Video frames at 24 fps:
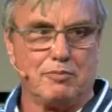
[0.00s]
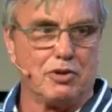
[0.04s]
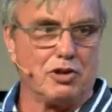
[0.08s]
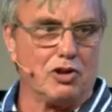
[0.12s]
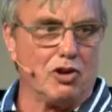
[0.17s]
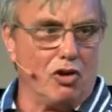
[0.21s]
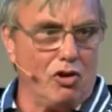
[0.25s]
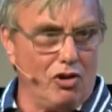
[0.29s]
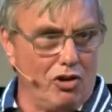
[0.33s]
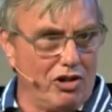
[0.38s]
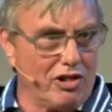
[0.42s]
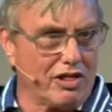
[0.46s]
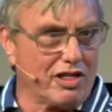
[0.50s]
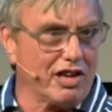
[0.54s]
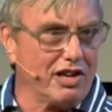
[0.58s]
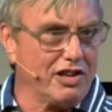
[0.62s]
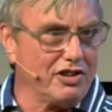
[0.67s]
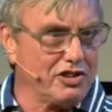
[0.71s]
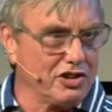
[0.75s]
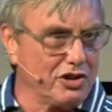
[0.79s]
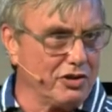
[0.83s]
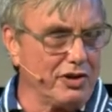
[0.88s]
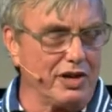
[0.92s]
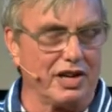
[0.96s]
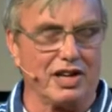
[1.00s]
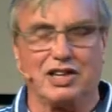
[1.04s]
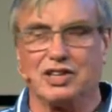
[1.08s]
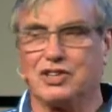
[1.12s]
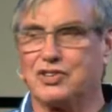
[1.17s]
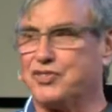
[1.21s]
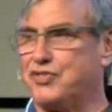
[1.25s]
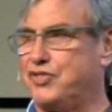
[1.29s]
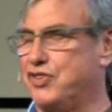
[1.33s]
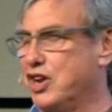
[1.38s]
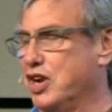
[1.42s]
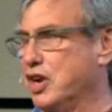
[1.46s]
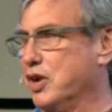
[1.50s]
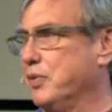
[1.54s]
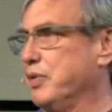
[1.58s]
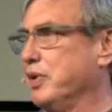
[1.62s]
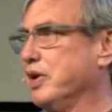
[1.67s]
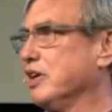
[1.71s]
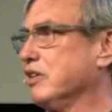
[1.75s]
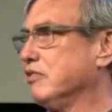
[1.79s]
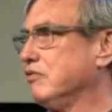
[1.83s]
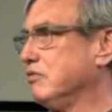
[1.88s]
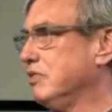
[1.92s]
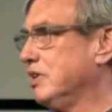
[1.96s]
But all they're doing is
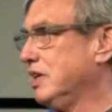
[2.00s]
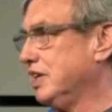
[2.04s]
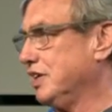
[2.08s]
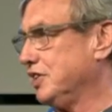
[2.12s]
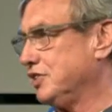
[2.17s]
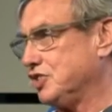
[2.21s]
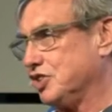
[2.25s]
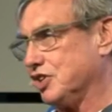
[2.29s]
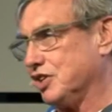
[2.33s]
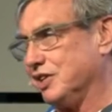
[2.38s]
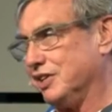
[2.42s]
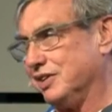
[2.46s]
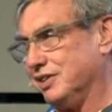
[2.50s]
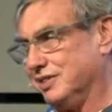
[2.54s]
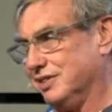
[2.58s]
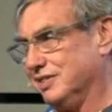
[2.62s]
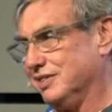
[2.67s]
following a religion.